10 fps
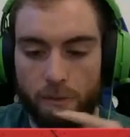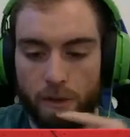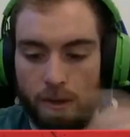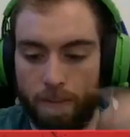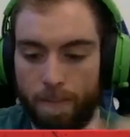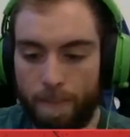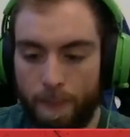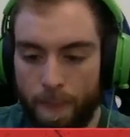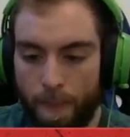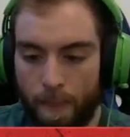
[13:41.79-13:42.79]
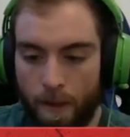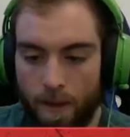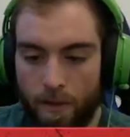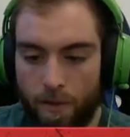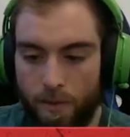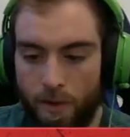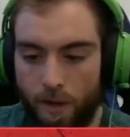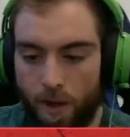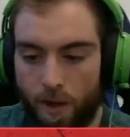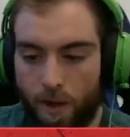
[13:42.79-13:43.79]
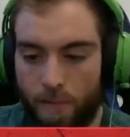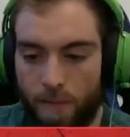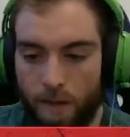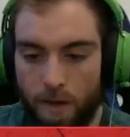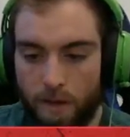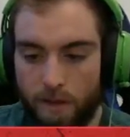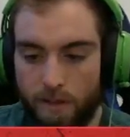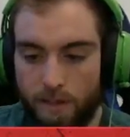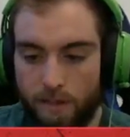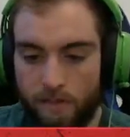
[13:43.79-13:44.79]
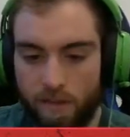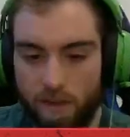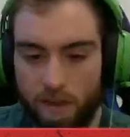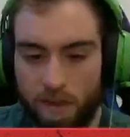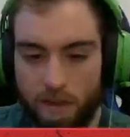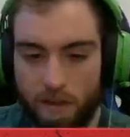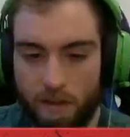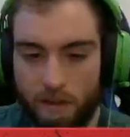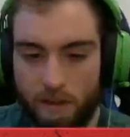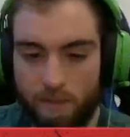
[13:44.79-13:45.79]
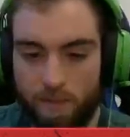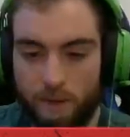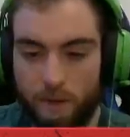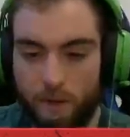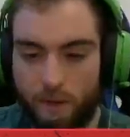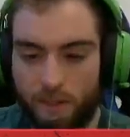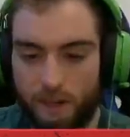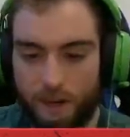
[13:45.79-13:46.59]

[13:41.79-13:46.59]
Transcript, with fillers: bit, I think we'll be okay, but there's definitely some big threats here.